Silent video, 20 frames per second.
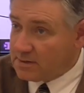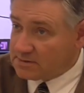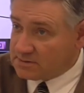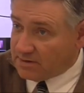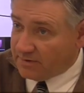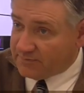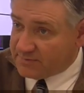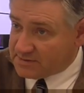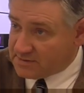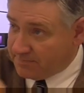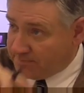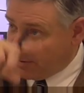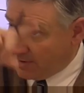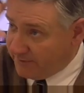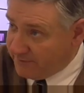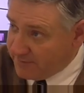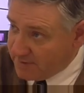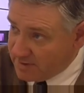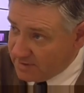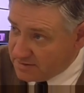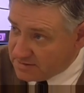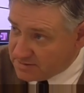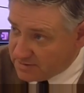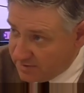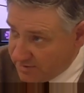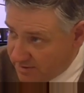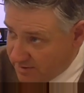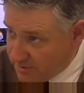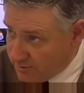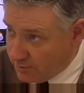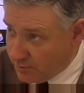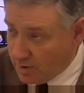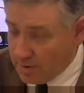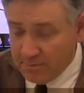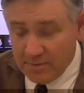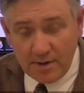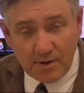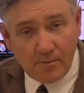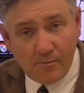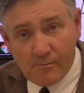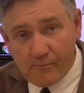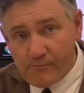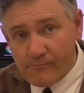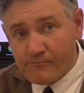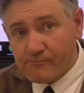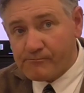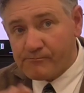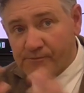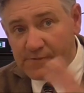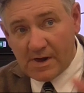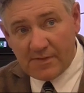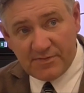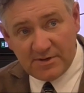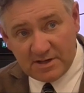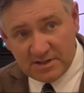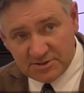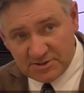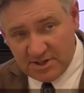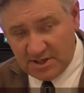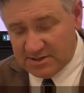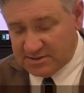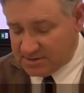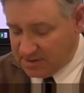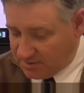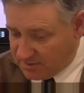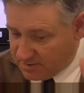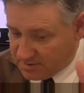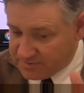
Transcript: So if it's a perfectly circular orbit, nothing is changing.